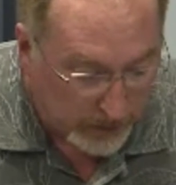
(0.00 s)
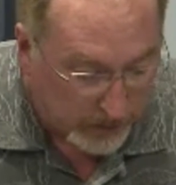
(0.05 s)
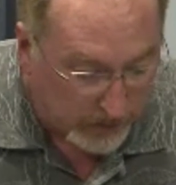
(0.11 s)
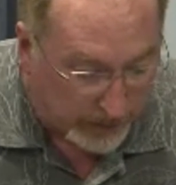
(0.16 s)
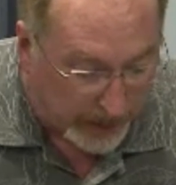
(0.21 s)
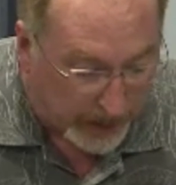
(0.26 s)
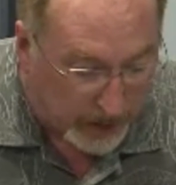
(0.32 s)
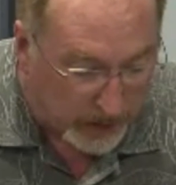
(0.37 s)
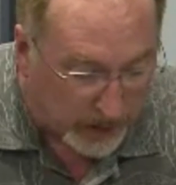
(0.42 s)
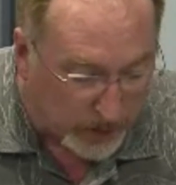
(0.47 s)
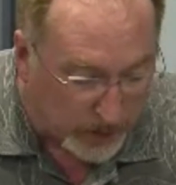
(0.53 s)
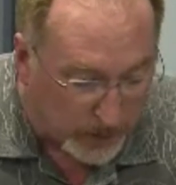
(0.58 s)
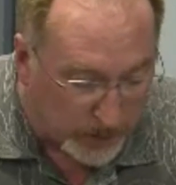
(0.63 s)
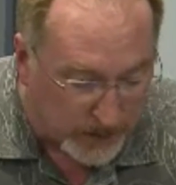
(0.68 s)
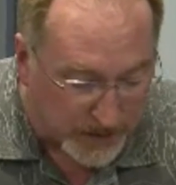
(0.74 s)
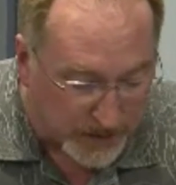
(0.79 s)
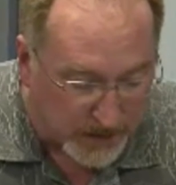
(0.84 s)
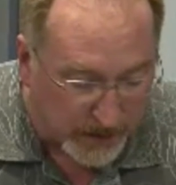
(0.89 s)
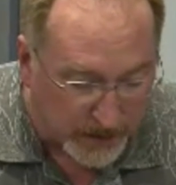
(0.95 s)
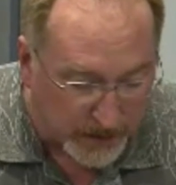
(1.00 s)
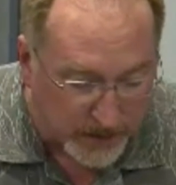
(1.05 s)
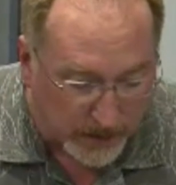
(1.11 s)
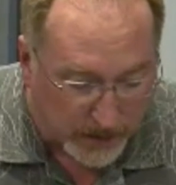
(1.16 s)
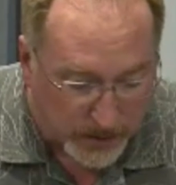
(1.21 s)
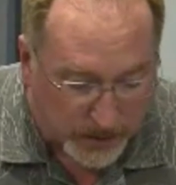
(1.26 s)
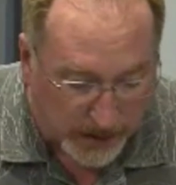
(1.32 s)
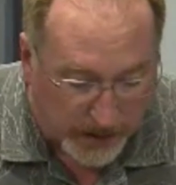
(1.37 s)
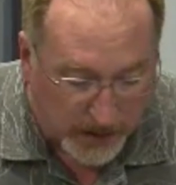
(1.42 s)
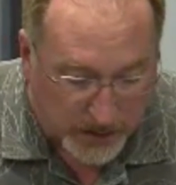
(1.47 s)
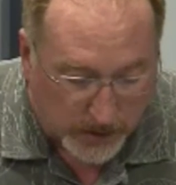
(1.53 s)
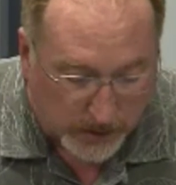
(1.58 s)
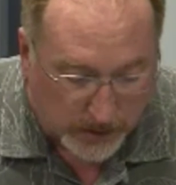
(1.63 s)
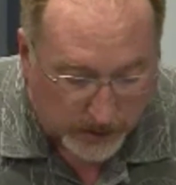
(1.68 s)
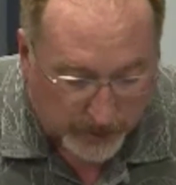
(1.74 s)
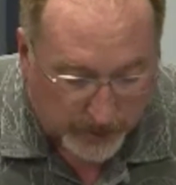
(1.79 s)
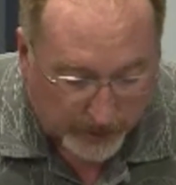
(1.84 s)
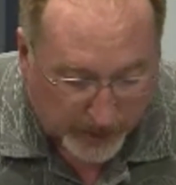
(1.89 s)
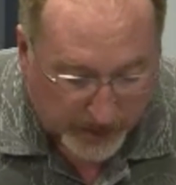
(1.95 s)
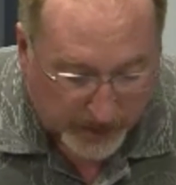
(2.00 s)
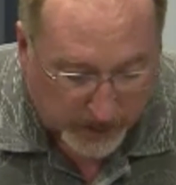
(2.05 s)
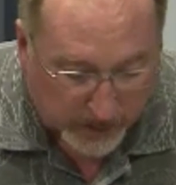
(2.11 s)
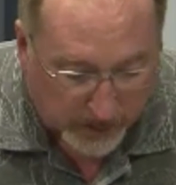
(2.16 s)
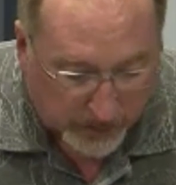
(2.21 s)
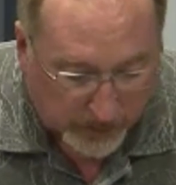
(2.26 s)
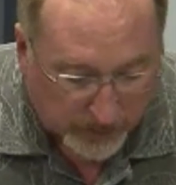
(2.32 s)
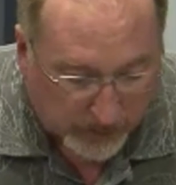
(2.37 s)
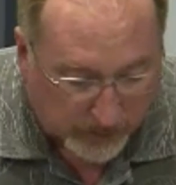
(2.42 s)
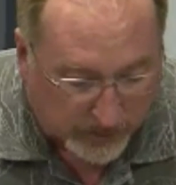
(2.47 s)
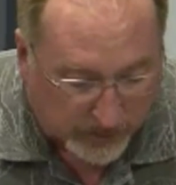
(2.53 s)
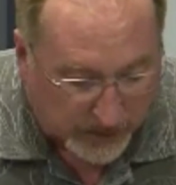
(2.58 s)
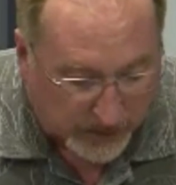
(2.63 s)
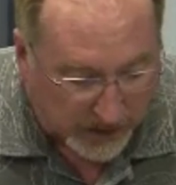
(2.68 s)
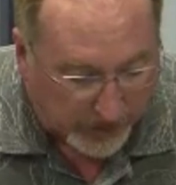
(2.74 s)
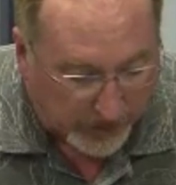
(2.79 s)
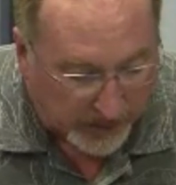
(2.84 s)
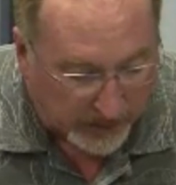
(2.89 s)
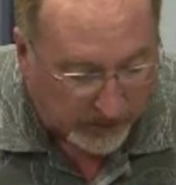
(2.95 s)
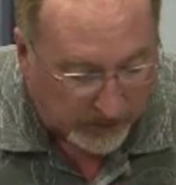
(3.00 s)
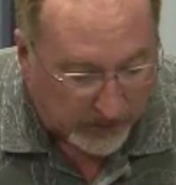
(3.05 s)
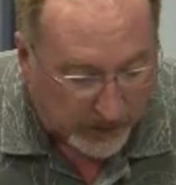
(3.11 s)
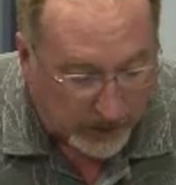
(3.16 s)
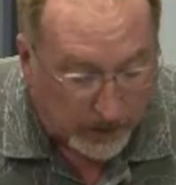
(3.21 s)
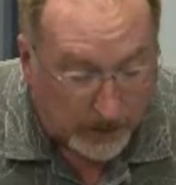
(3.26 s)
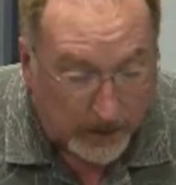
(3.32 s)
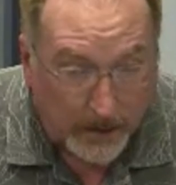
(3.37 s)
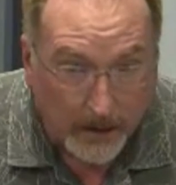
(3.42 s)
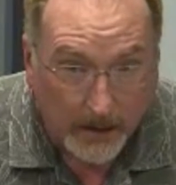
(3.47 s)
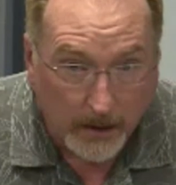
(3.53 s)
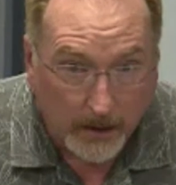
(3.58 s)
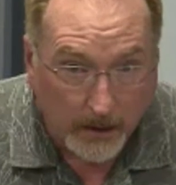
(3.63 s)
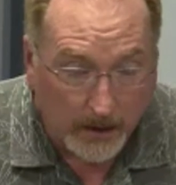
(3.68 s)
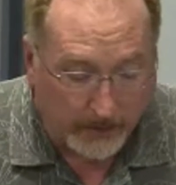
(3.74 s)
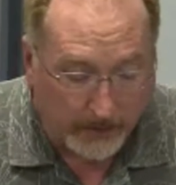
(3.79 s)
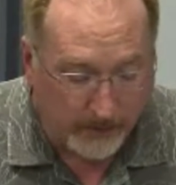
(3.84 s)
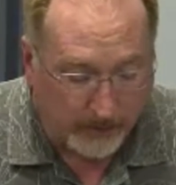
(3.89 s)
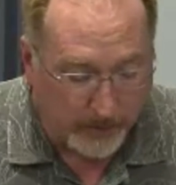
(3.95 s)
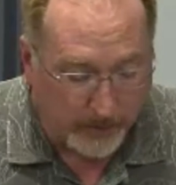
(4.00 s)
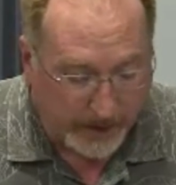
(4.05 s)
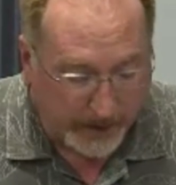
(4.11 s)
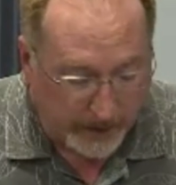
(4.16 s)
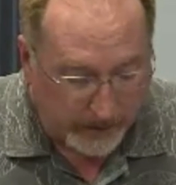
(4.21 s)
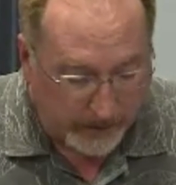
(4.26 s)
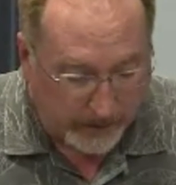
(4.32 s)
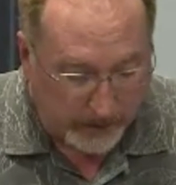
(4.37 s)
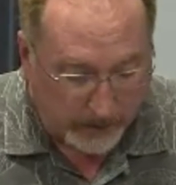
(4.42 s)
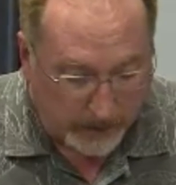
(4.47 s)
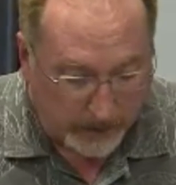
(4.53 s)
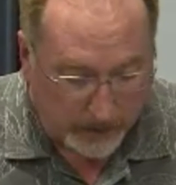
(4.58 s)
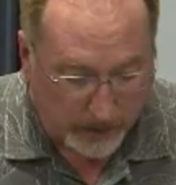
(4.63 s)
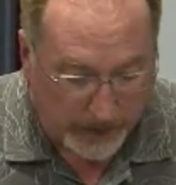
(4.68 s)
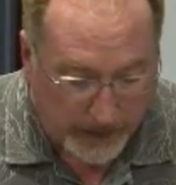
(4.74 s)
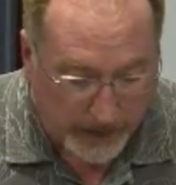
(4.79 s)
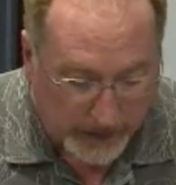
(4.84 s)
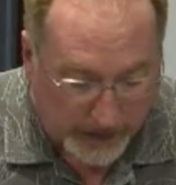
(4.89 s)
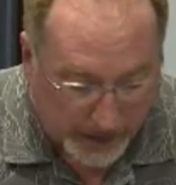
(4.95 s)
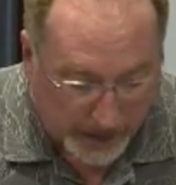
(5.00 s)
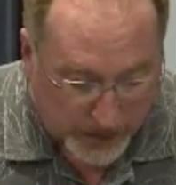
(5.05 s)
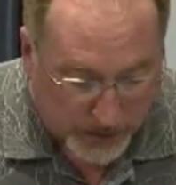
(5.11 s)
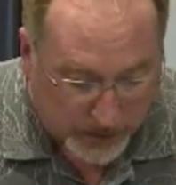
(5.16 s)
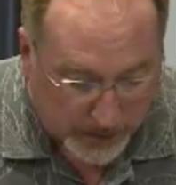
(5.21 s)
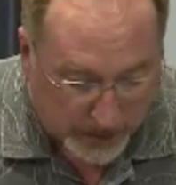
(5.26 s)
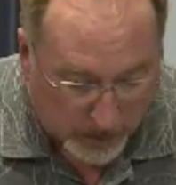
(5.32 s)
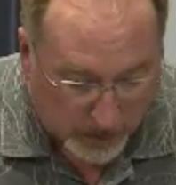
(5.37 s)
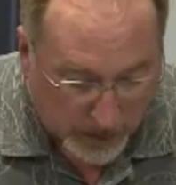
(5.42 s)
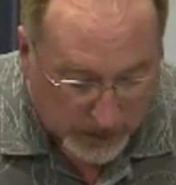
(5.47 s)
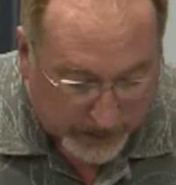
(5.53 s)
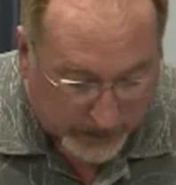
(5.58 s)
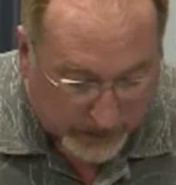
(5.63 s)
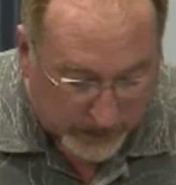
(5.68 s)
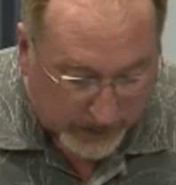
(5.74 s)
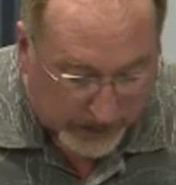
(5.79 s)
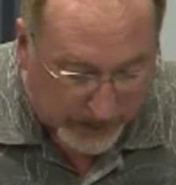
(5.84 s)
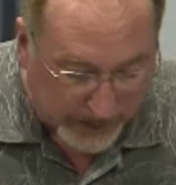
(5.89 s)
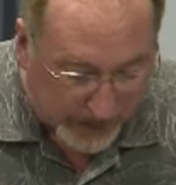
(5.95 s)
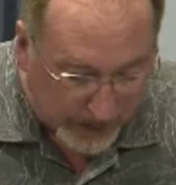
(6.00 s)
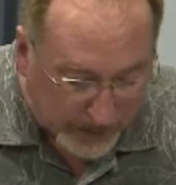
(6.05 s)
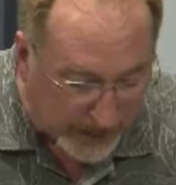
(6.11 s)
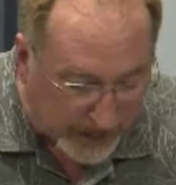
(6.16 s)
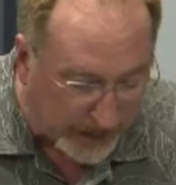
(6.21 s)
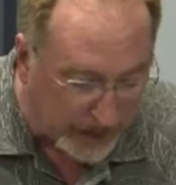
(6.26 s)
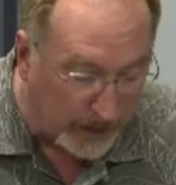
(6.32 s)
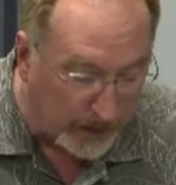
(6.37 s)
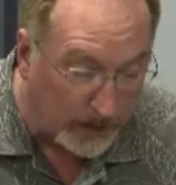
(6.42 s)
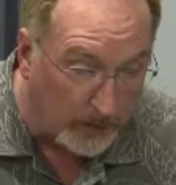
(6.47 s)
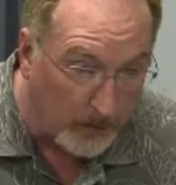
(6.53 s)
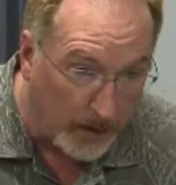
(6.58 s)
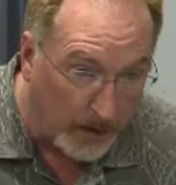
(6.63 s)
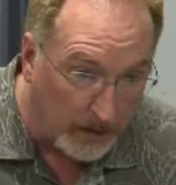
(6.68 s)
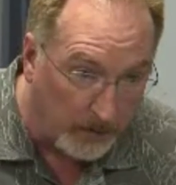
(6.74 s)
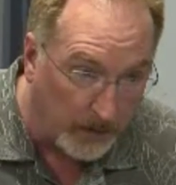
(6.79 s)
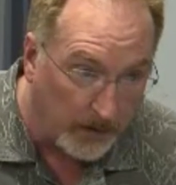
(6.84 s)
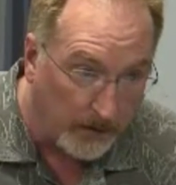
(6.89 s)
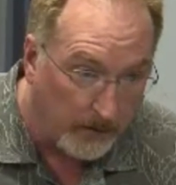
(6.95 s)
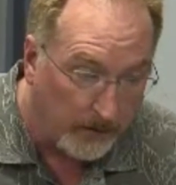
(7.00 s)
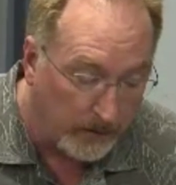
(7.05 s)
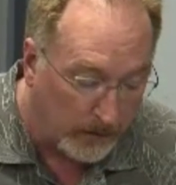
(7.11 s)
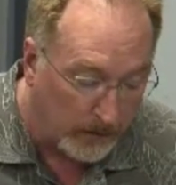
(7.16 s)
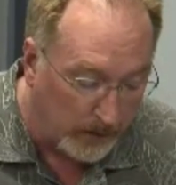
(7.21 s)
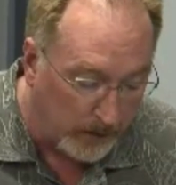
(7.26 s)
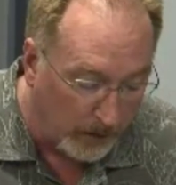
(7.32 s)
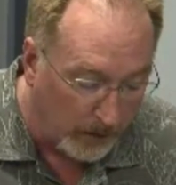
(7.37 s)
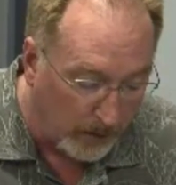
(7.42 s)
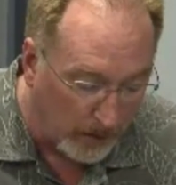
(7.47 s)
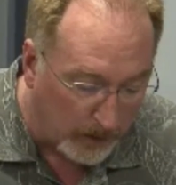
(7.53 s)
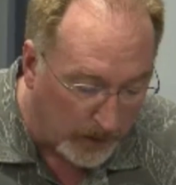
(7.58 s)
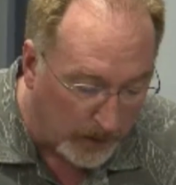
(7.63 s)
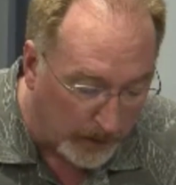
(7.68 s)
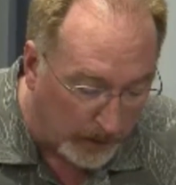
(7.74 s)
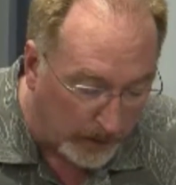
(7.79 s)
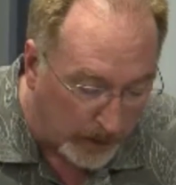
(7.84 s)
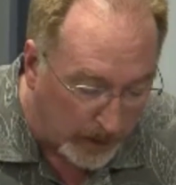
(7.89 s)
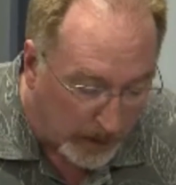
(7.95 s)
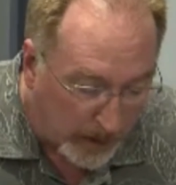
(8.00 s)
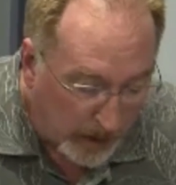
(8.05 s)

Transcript: There, you are discussing changing the permitted uses in an MXD governed by a DRRA, an action that will clearly dictate an amendment to the DRRA.